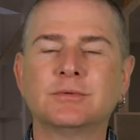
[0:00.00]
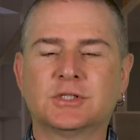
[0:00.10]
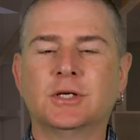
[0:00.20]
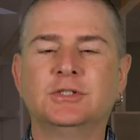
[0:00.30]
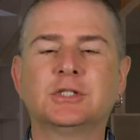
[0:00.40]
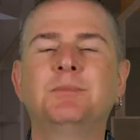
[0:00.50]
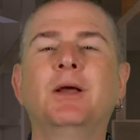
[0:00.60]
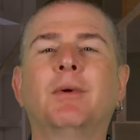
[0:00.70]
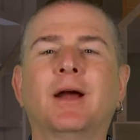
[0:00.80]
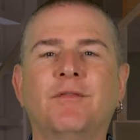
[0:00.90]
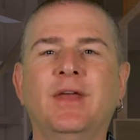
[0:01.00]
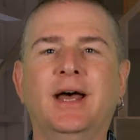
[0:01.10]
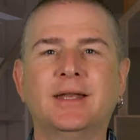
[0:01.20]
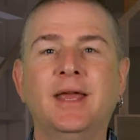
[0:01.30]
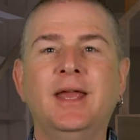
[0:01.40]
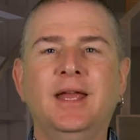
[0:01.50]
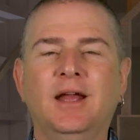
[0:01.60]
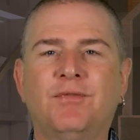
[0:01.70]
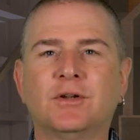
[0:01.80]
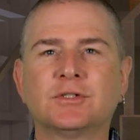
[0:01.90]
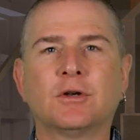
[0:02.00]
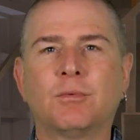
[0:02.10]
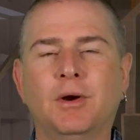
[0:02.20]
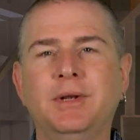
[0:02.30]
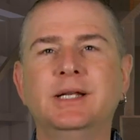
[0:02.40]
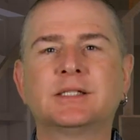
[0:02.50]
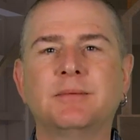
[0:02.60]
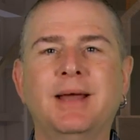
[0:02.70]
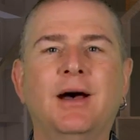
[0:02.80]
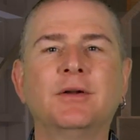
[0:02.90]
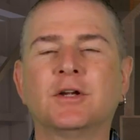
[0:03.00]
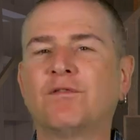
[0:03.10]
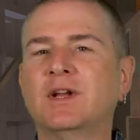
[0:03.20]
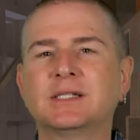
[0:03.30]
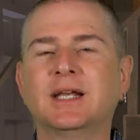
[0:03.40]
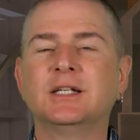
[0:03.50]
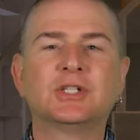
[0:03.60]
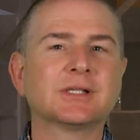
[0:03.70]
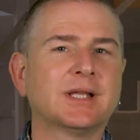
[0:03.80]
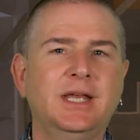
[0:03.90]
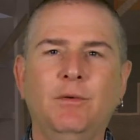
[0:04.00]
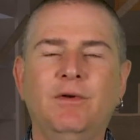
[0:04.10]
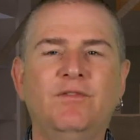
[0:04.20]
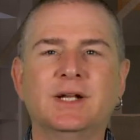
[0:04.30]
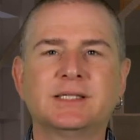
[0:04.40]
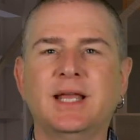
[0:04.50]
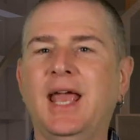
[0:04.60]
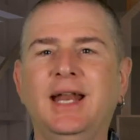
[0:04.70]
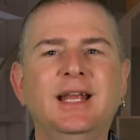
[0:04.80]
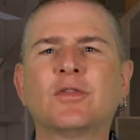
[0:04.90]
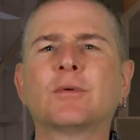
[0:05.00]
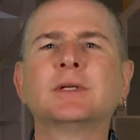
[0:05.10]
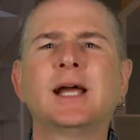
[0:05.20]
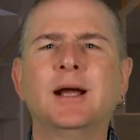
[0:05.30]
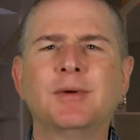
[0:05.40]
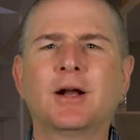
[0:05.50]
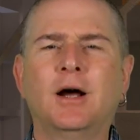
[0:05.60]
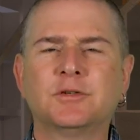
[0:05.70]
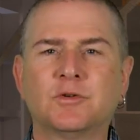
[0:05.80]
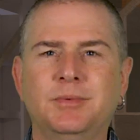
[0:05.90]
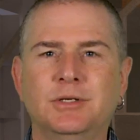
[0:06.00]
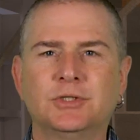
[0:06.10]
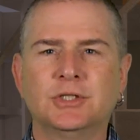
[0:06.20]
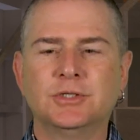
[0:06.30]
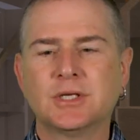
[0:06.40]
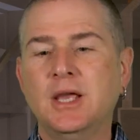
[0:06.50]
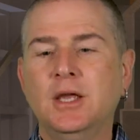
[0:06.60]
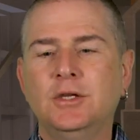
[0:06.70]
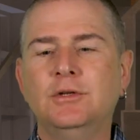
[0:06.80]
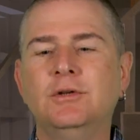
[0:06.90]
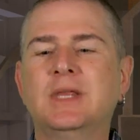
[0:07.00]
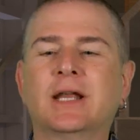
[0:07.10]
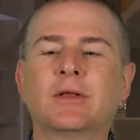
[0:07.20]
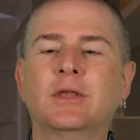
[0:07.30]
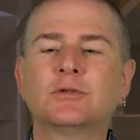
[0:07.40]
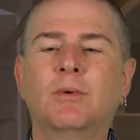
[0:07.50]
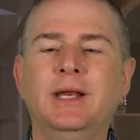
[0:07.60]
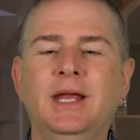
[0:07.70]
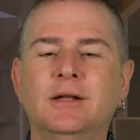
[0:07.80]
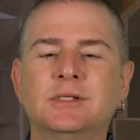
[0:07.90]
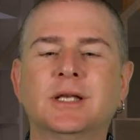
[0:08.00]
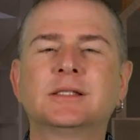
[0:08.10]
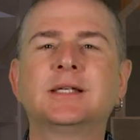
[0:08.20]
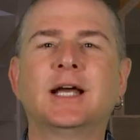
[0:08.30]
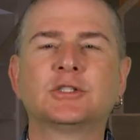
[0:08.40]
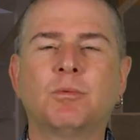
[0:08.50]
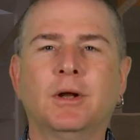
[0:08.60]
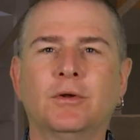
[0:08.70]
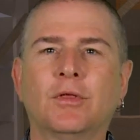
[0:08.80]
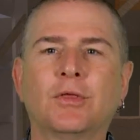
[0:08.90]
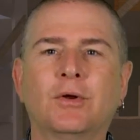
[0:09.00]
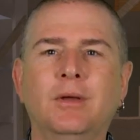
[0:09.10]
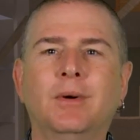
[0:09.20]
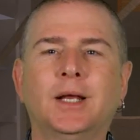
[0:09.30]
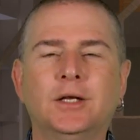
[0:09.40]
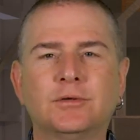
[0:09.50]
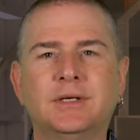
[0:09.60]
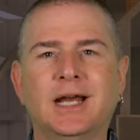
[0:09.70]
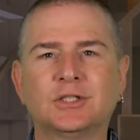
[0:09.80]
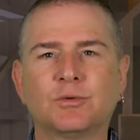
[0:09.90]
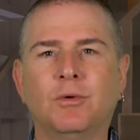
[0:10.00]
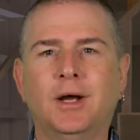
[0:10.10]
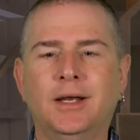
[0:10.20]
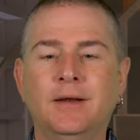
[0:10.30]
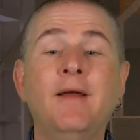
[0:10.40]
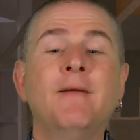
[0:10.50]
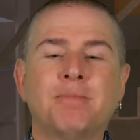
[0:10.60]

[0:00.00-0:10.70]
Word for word: So just be aware of that. If there's an erroneous amount, you're fixing it just like you would fix any other retirement contributions. You do that on the 2806-1 or the 3100-1.